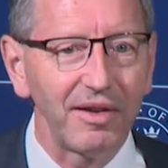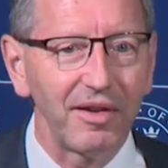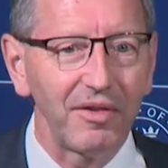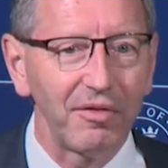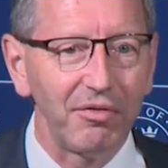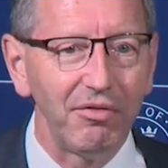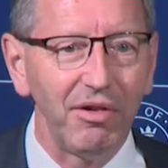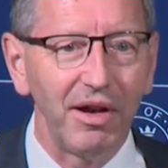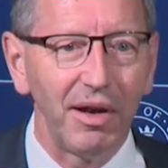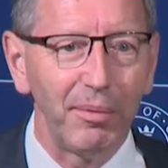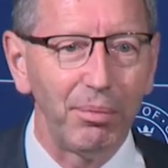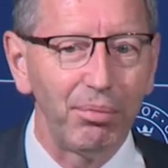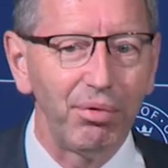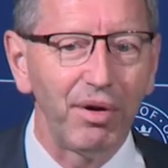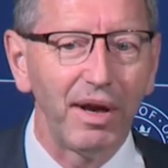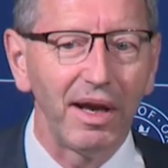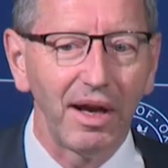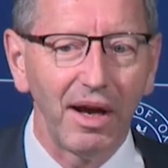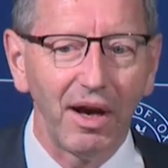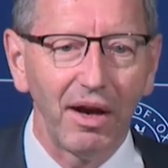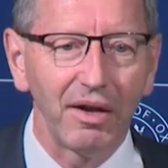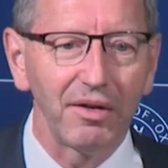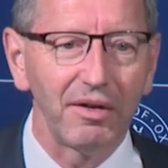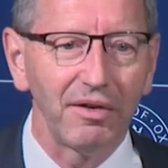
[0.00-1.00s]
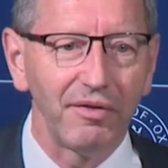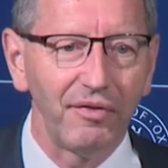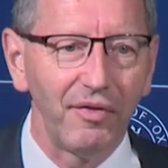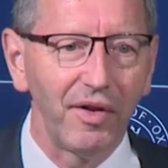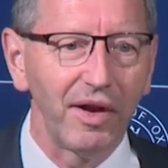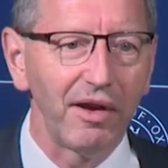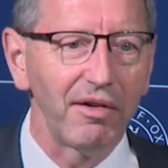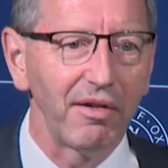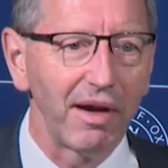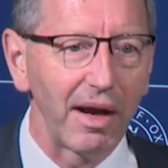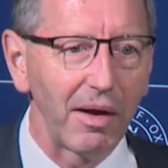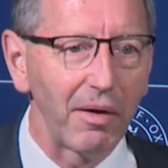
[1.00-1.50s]
that's really pretty hard to
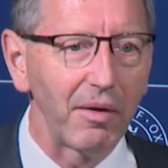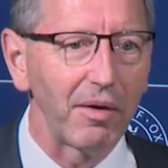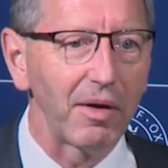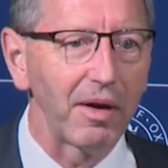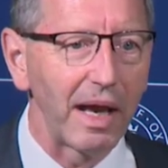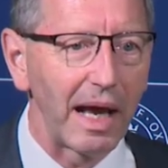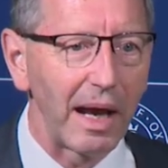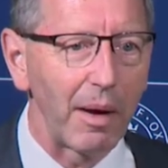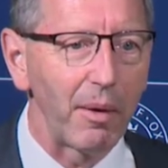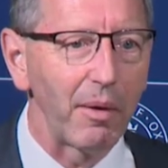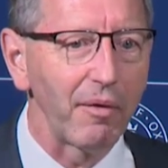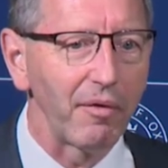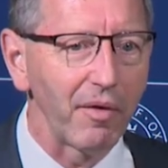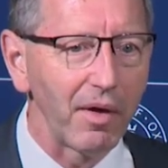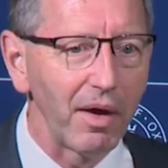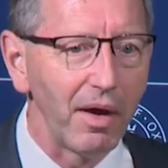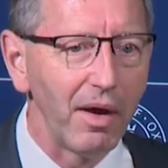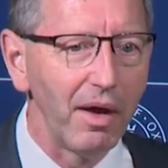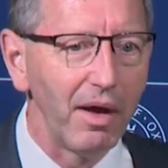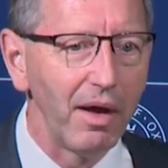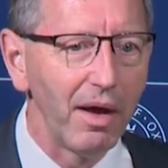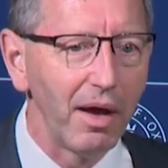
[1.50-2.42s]
figure out, however.